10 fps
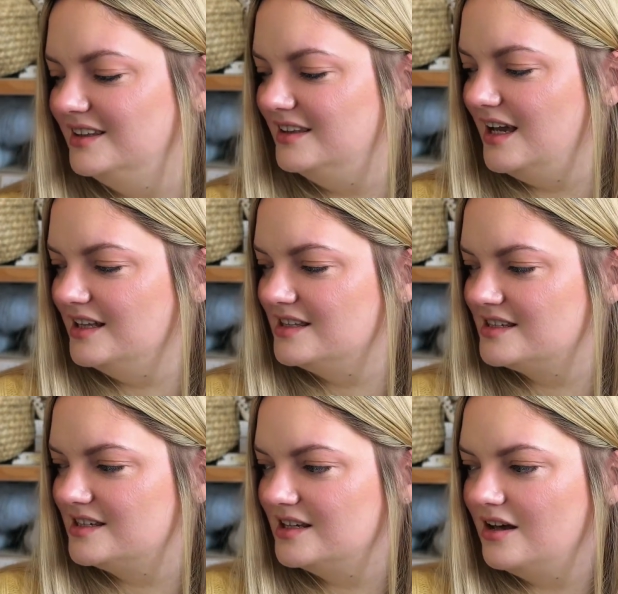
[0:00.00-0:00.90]

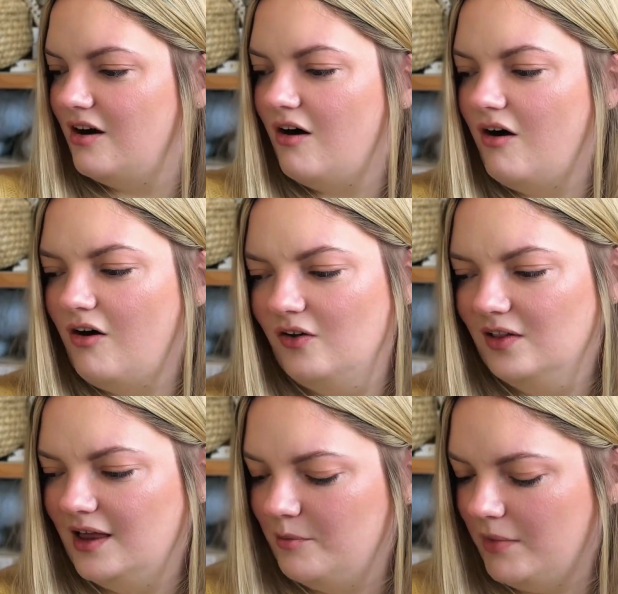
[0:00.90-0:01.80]
that's
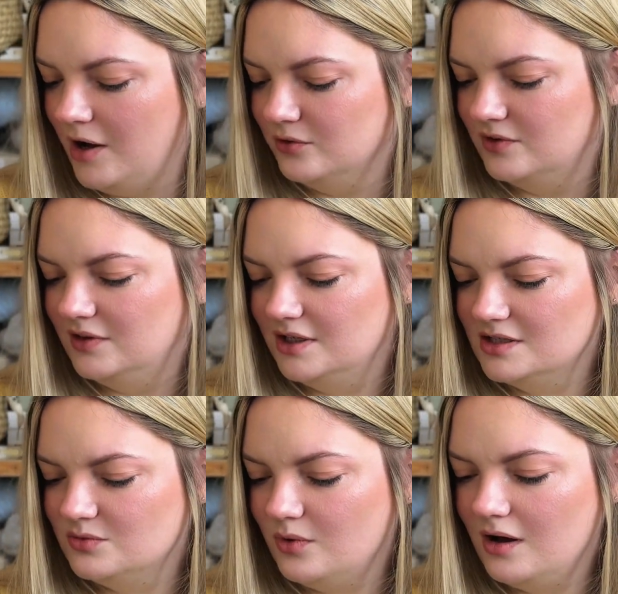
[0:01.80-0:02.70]
all about
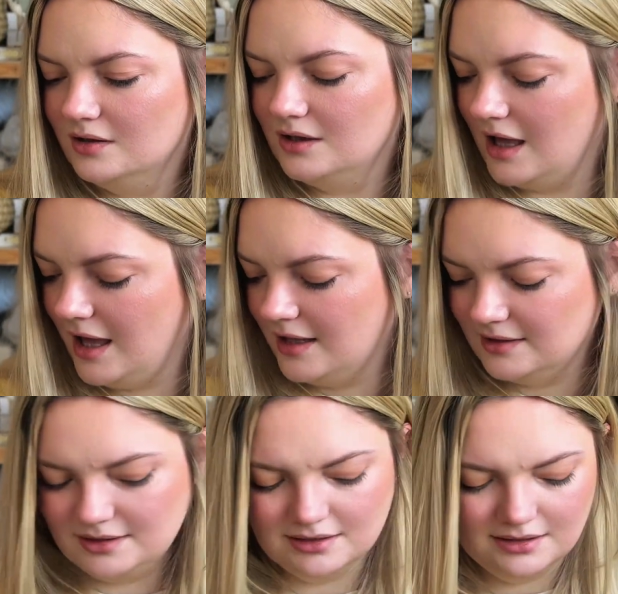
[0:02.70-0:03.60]
this one.
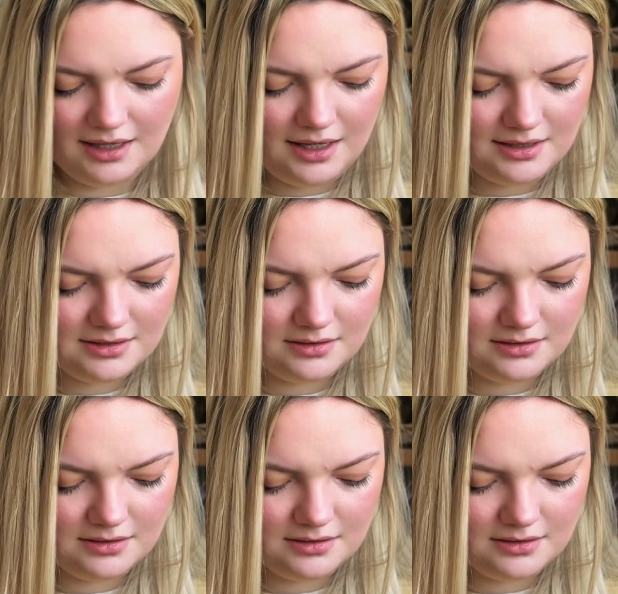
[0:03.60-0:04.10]
And the last,